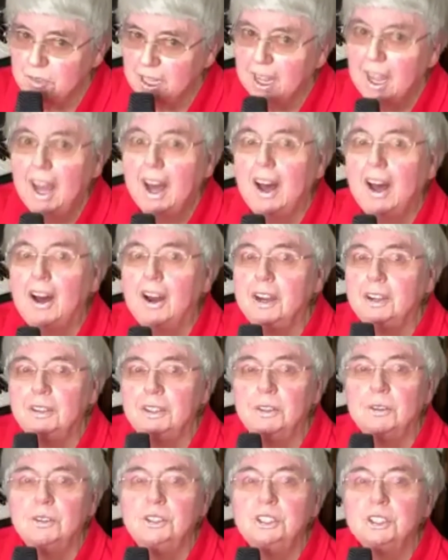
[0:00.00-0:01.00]
I'm going
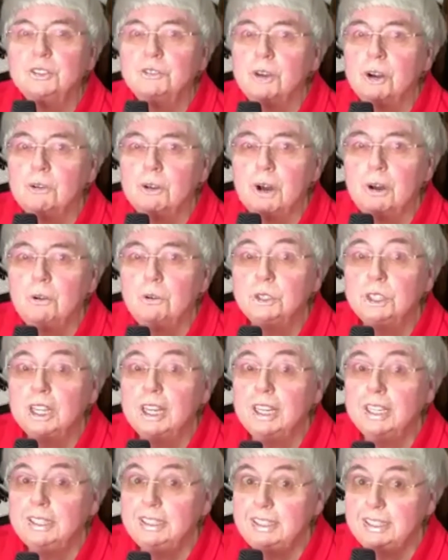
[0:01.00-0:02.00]
to grow old
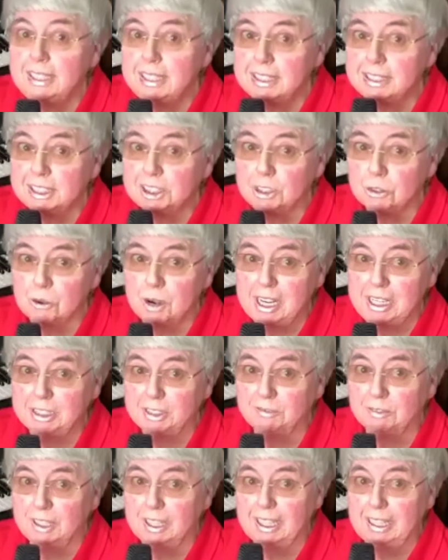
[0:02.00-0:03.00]

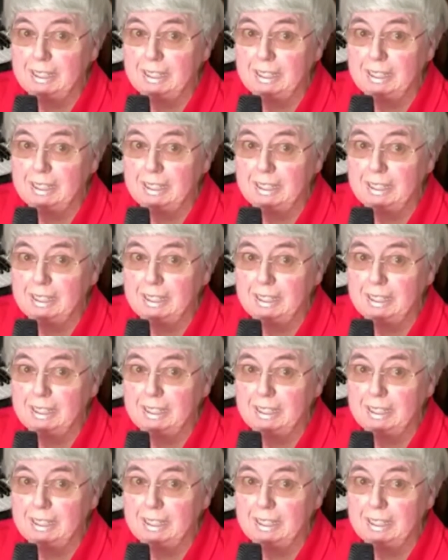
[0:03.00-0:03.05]
disgracefully.